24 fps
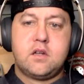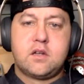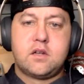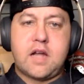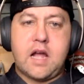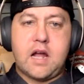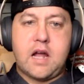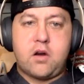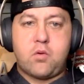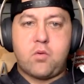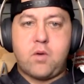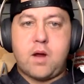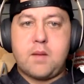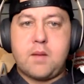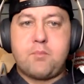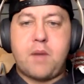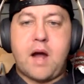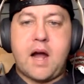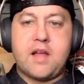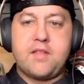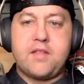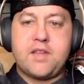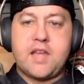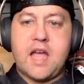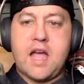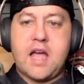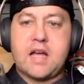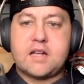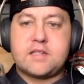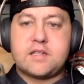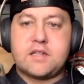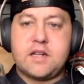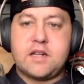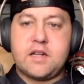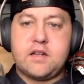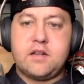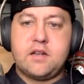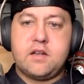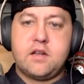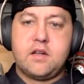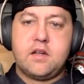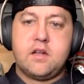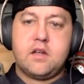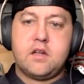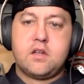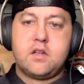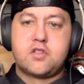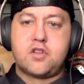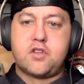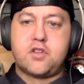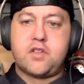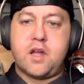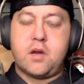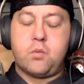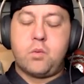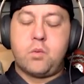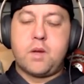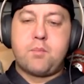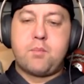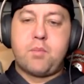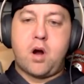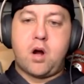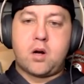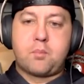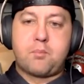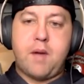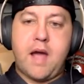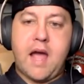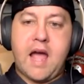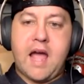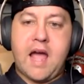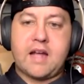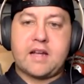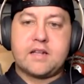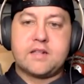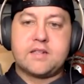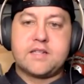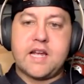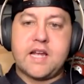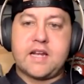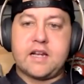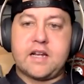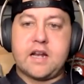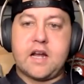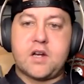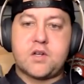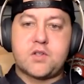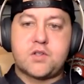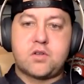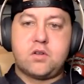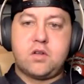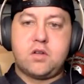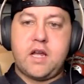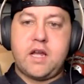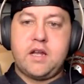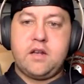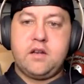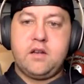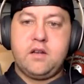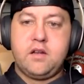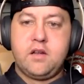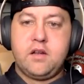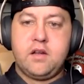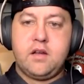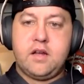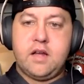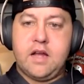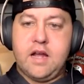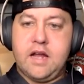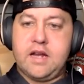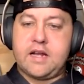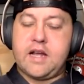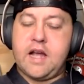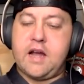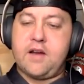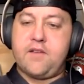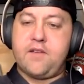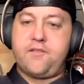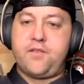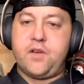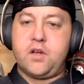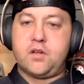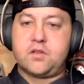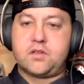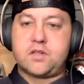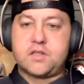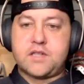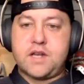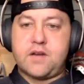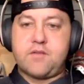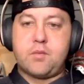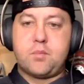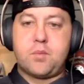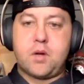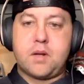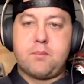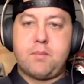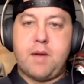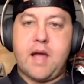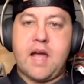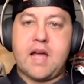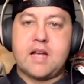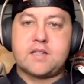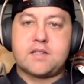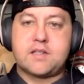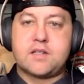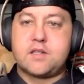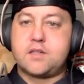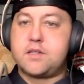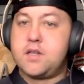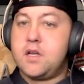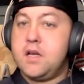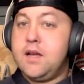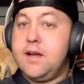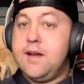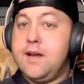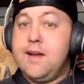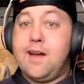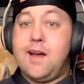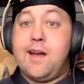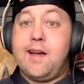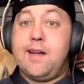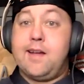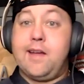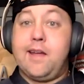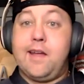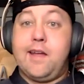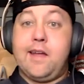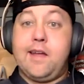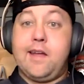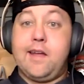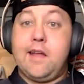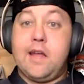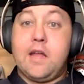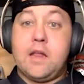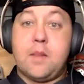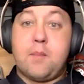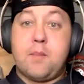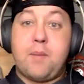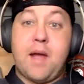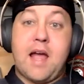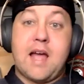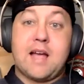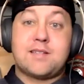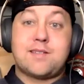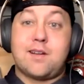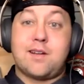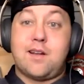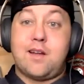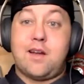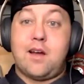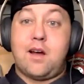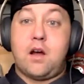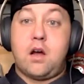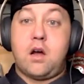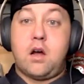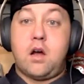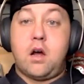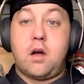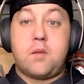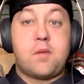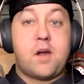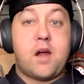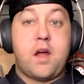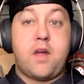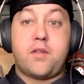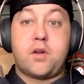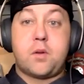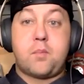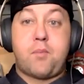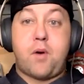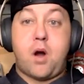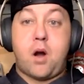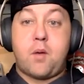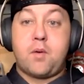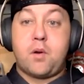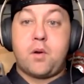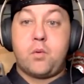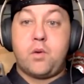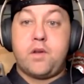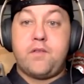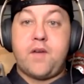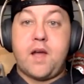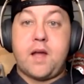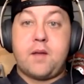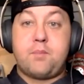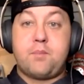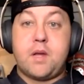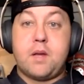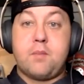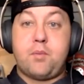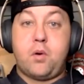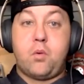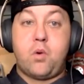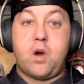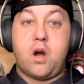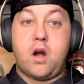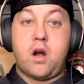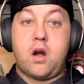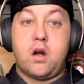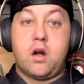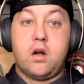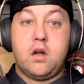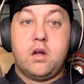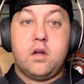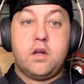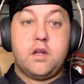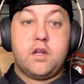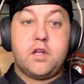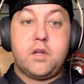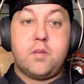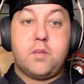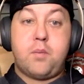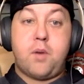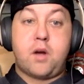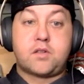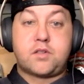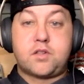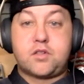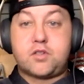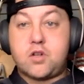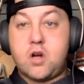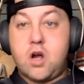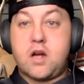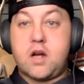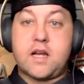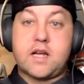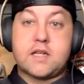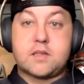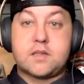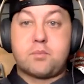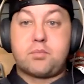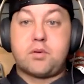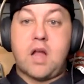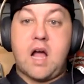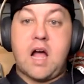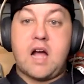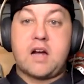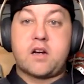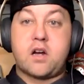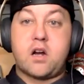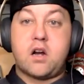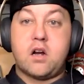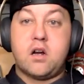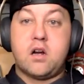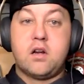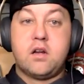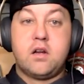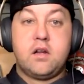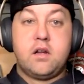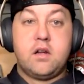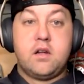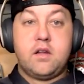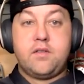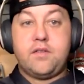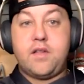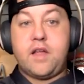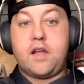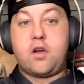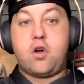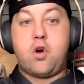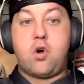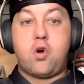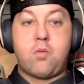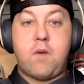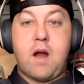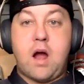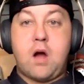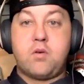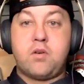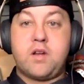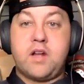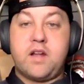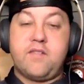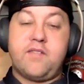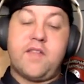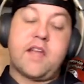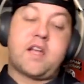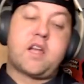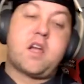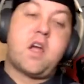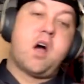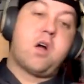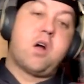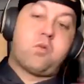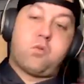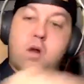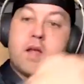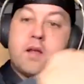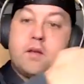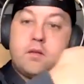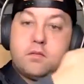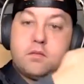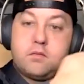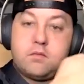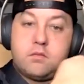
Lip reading: kind of right by the accident. So then we park back and take an extra lane, and it kind of filters everybody past. Because in the past, on my other department, we've had people where you park the truck as a blocker, they go around it and they cut right